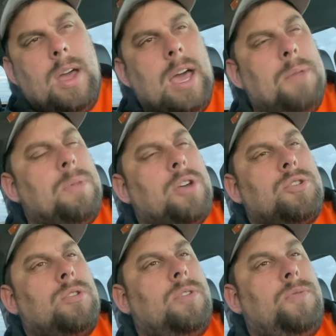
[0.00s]
I'm not
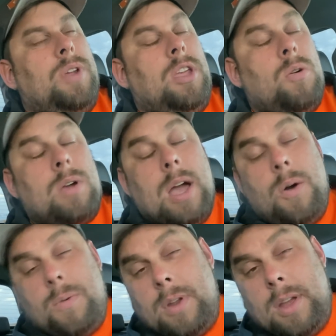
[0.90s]
sure the video
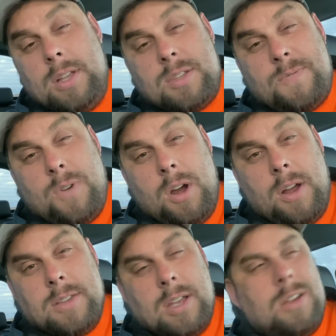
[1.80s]
count, as far
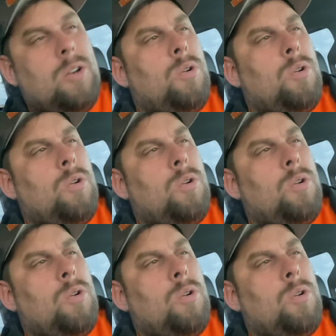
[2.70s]
as I know,